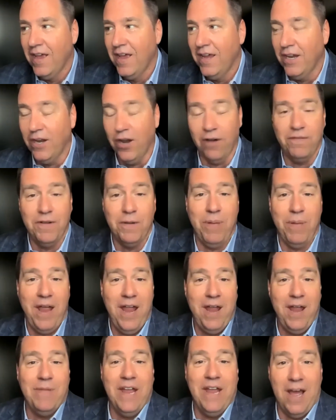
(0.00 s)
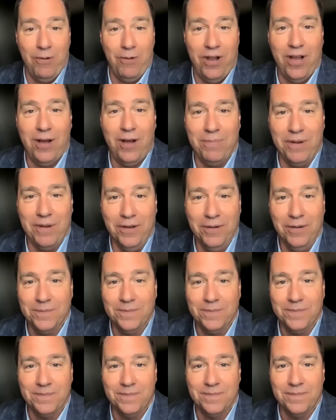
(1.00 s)
You know, if you pay me, I will help you.
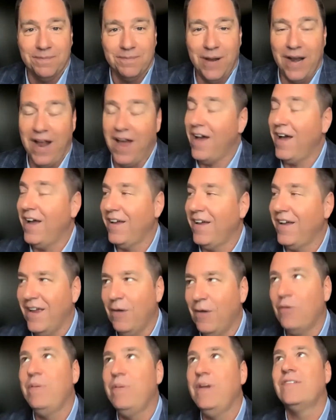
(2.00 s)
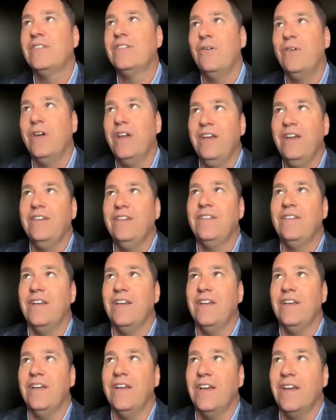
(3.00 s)
But it would be so
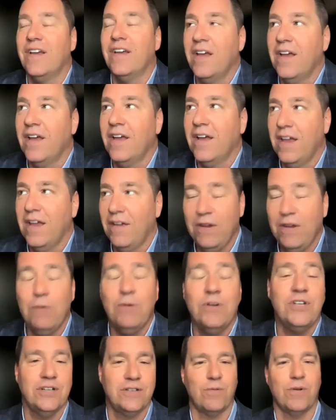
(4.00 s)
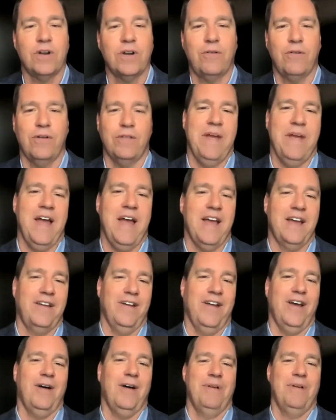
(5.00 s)
easy. If you would just work with me, I
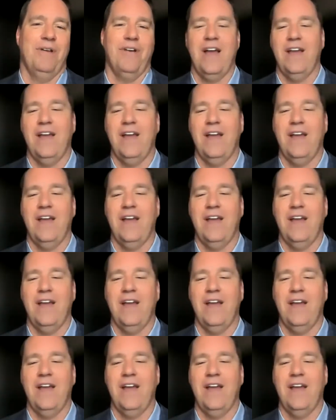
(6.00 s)
could help you.